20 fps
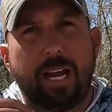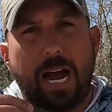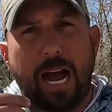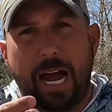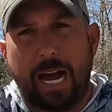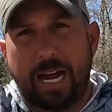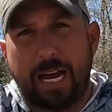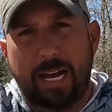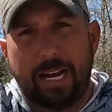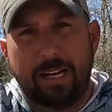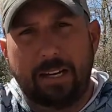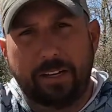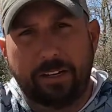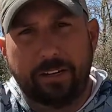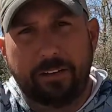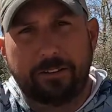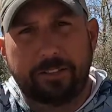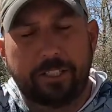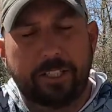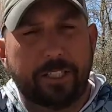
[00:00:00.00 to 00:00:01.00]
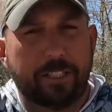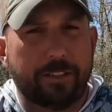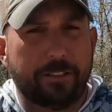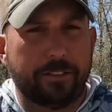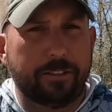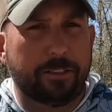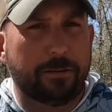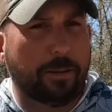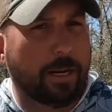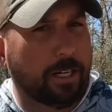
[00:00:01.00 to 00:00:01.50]
I usually
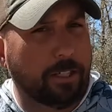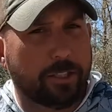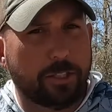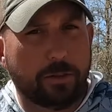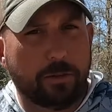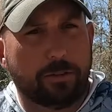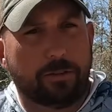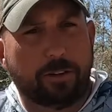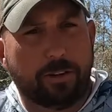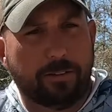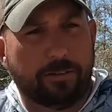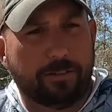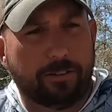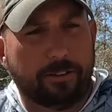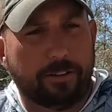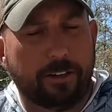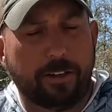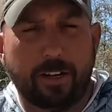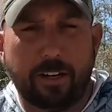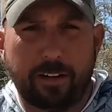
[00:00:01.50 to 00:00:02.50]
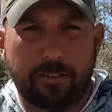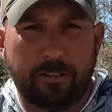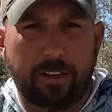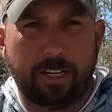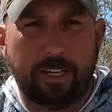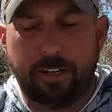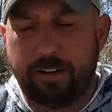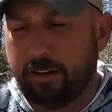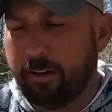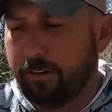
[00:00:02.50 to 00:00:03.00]
use about 2 or 3 foot of
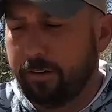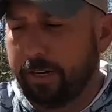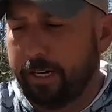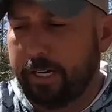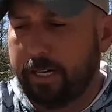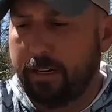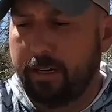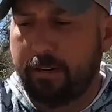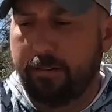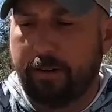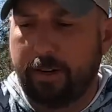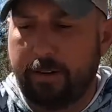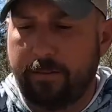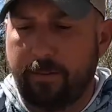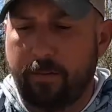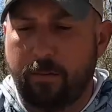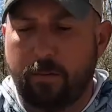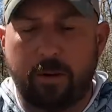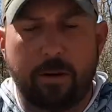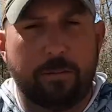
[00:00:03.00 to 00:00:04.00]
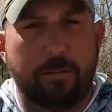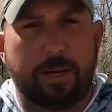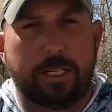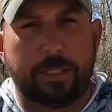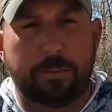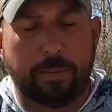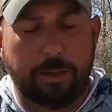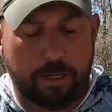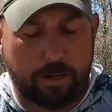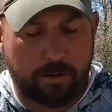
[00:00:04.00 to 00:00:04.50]
leader on the end of every one of my
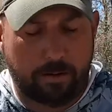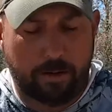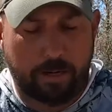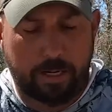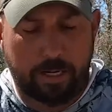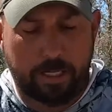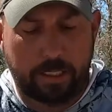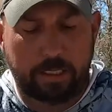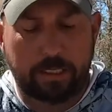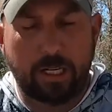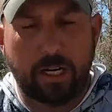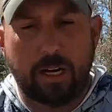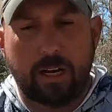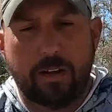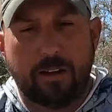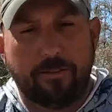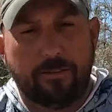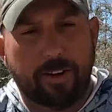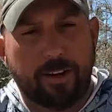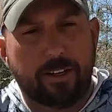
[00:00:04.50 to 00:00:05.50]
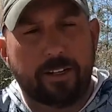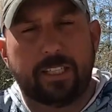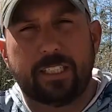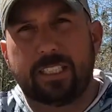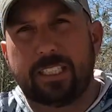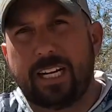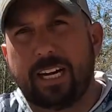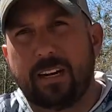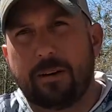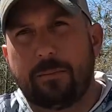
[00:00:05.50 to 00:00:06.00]
spinning rigs. Figured
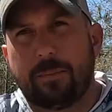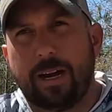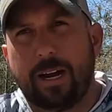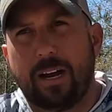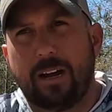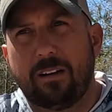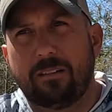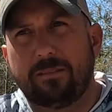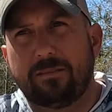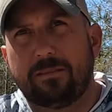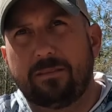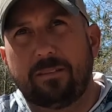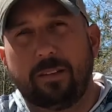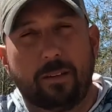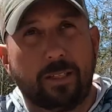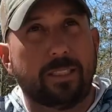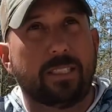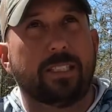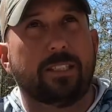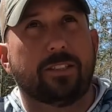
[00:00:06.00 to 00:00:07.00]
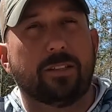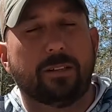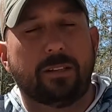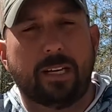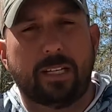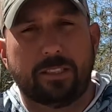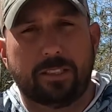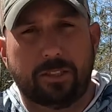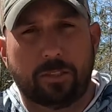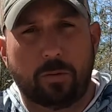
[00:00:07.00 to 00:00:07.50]
this out about, it was in
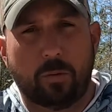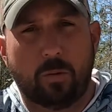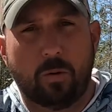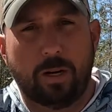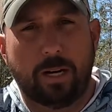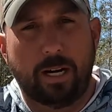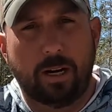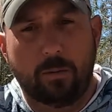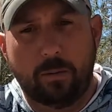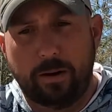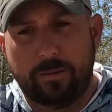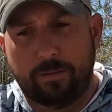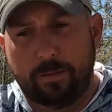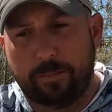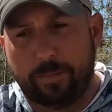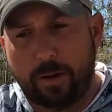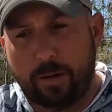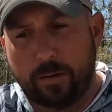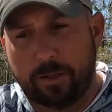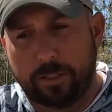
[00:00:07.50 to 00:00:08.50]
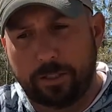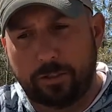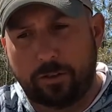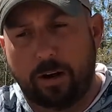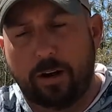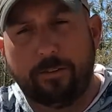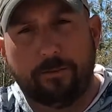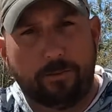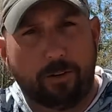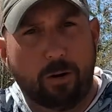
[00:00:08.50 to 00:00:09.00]
2020. I went from throwing a
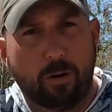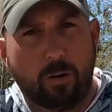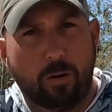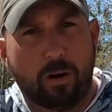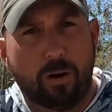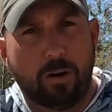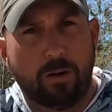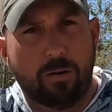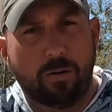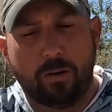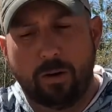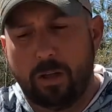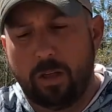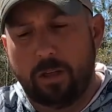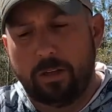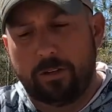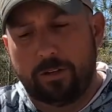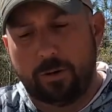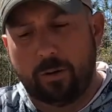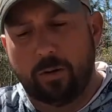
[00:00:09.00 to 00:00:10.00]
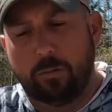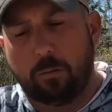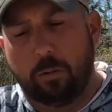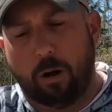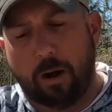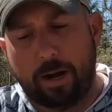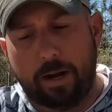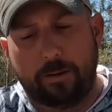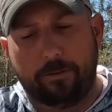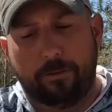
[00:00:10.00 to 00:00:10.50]
straight fluoro to a
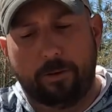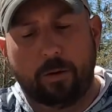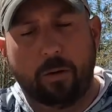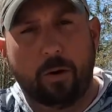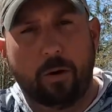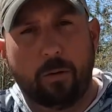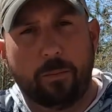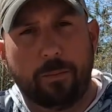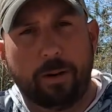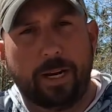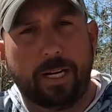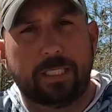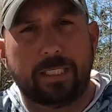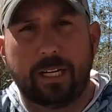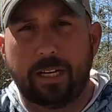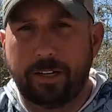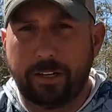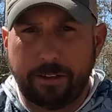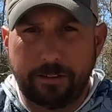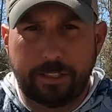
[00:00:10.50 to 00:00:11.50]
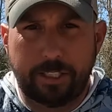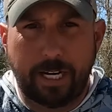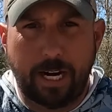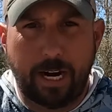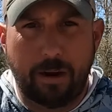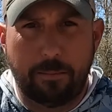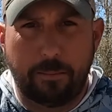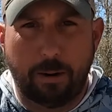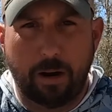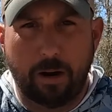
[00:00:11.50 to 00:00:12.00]
braid fluoro mix, and I used the
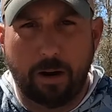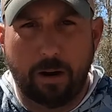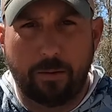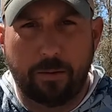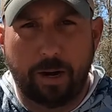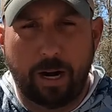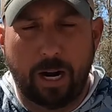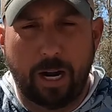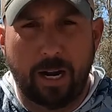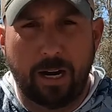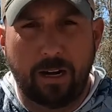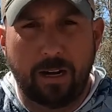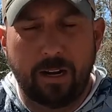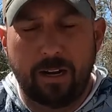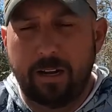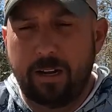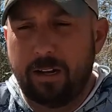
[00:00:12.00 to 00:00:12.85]
Alberto knot.